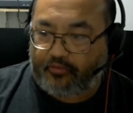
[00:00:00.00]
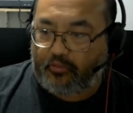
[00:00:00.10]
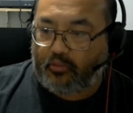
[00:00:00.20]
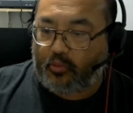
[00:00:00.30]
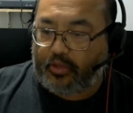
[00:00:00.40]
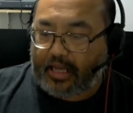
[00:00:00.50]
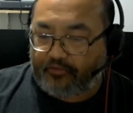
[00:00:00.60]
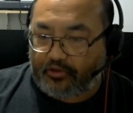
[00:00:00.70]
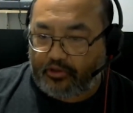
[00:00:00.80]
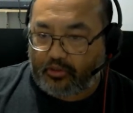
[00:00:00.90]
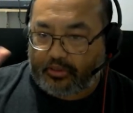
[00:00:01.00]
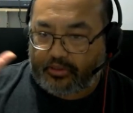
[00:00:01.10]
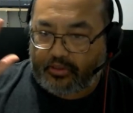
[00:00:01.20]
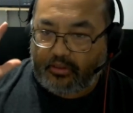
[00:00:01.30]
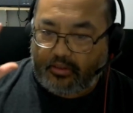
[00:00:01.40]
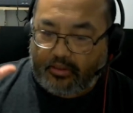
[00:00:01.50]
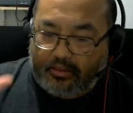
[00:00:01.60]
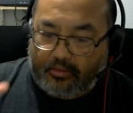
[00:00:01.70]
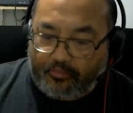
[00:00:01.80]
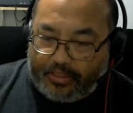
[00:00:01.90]
What we have to do is
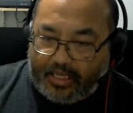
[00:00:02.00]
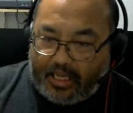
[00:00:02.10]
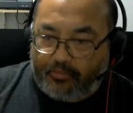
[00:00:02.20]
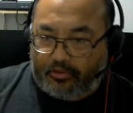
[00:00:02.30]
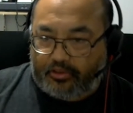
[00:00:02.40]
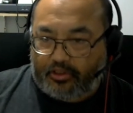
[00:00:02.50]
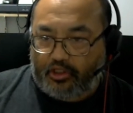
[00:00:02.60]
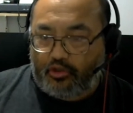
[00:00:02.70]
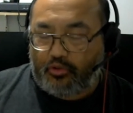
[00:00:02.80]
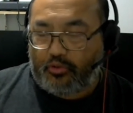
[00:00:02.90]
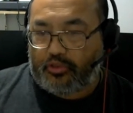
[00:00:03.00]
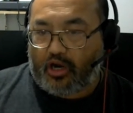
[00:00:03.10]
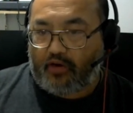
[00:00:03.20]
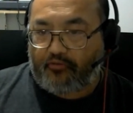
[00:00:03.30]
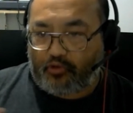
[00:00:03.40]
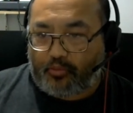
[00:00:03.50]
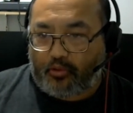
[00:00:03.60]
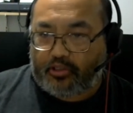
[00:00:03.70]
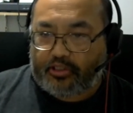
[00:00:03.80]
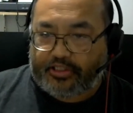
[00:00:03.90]
be able to use our full
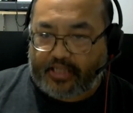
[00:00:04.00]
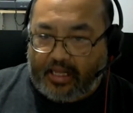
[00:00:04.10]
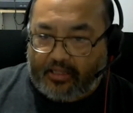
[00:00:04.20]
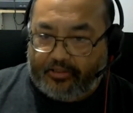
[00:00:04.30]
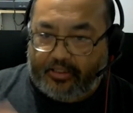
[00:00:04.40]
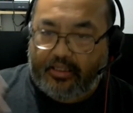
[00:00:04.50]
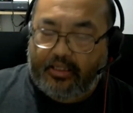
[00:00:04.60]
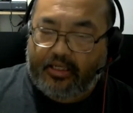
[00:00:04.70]
potentiality